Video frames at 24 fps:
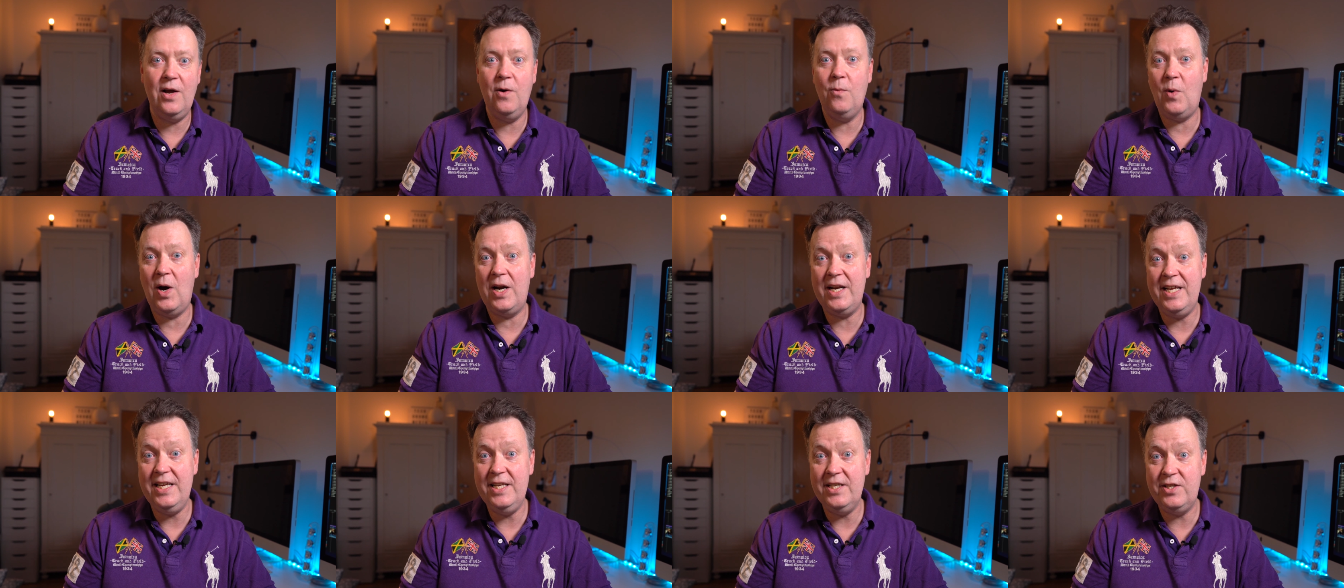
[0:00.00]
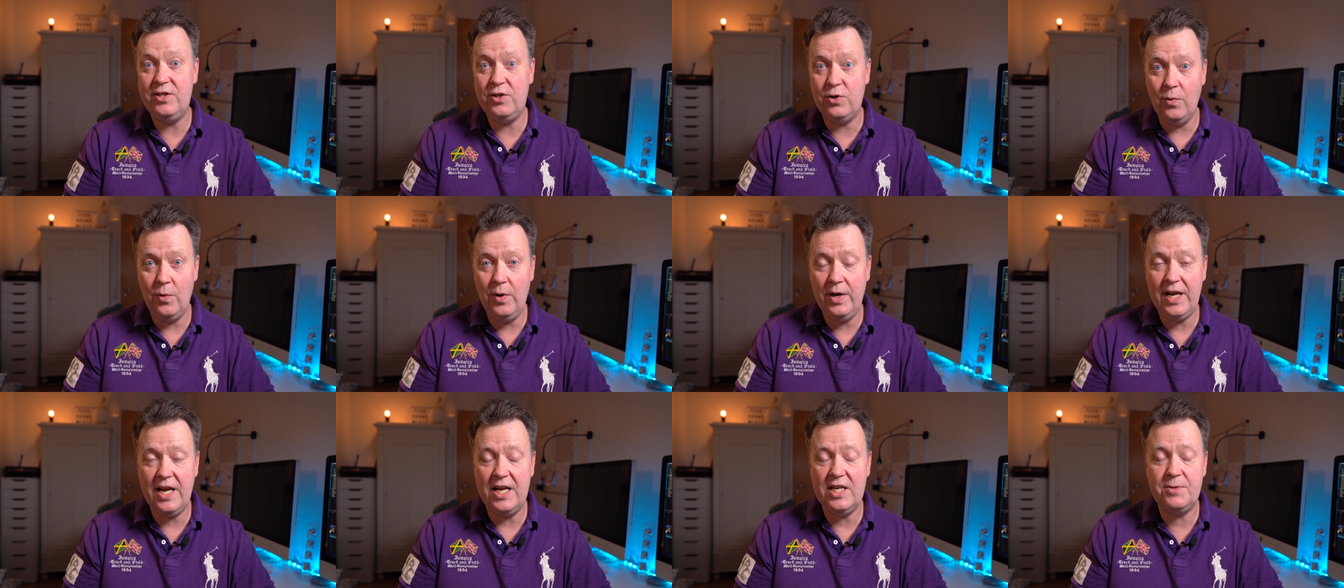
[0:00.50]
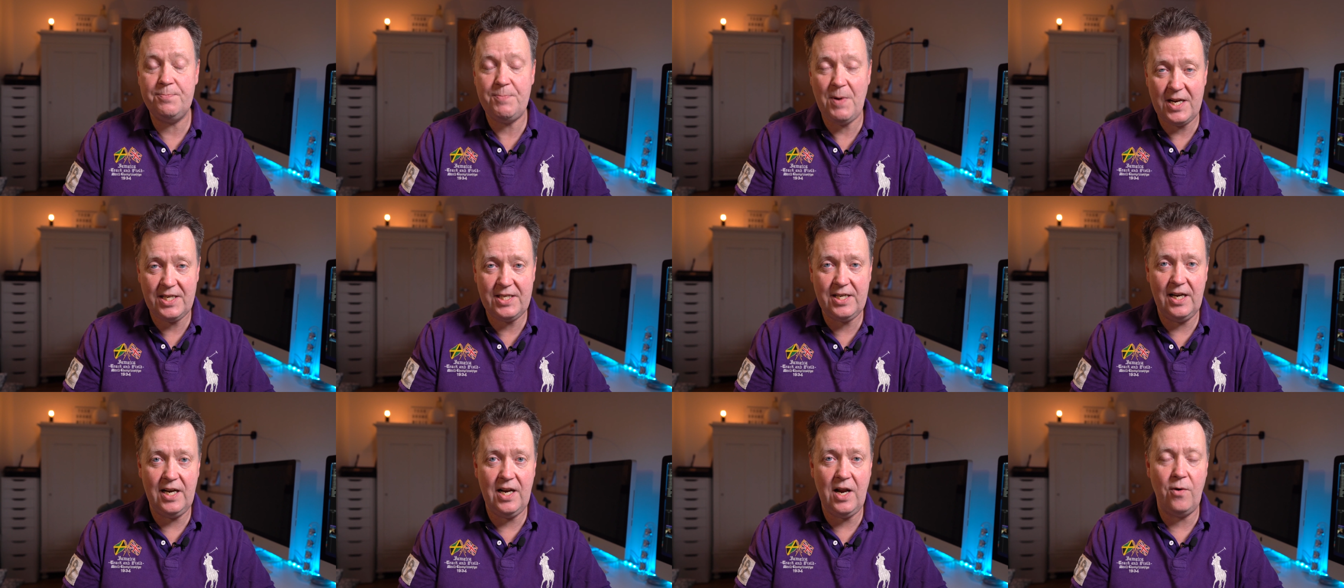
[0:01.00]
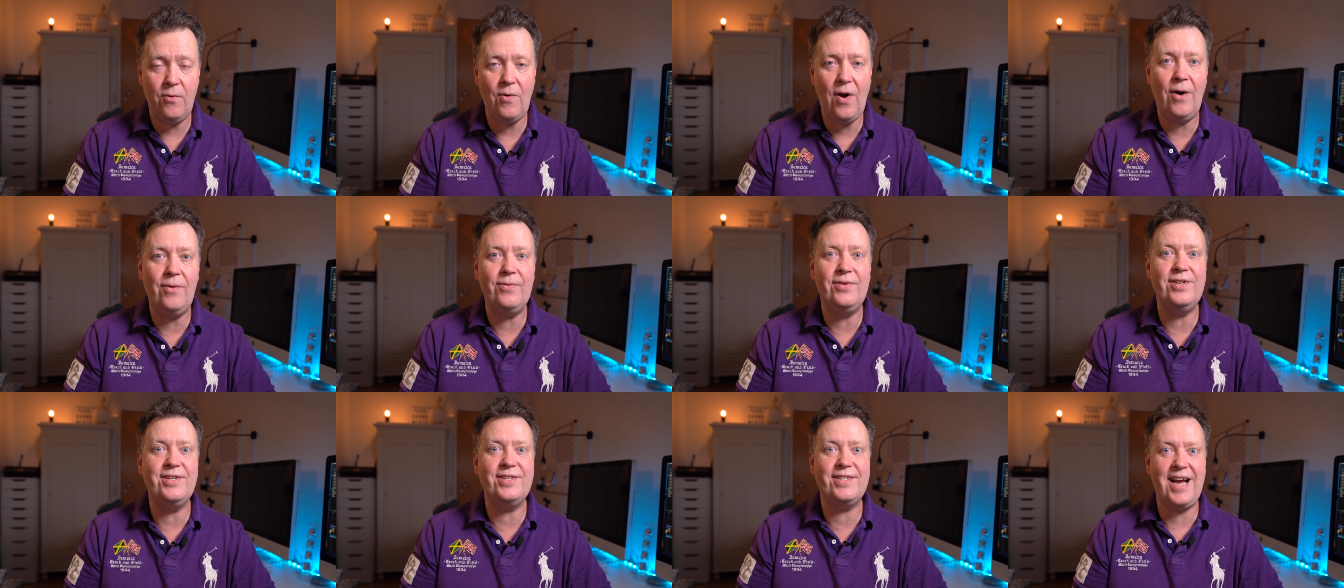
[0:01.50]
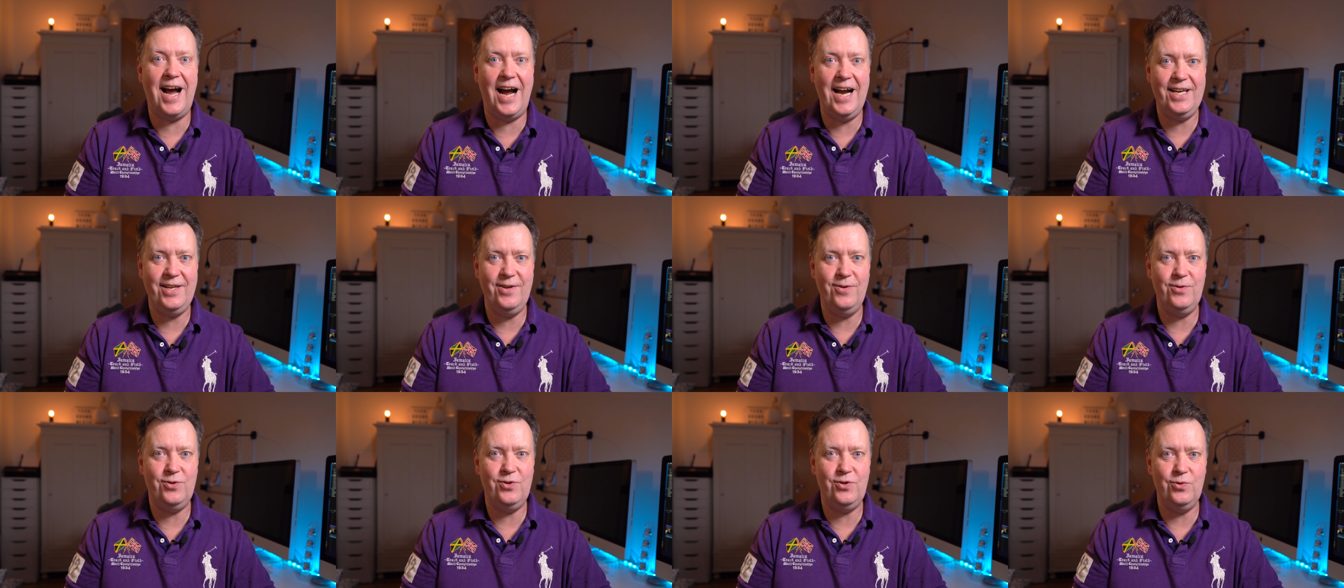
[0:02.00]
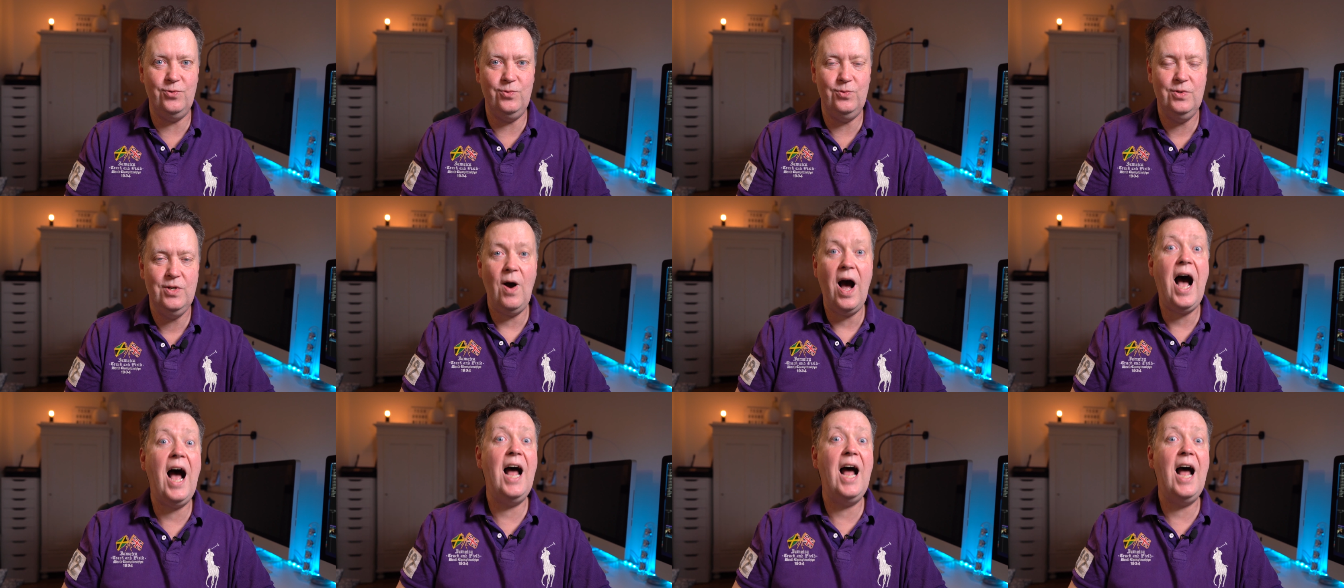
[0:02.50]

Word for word: uh, what he's doing, especially around the Skydio 2.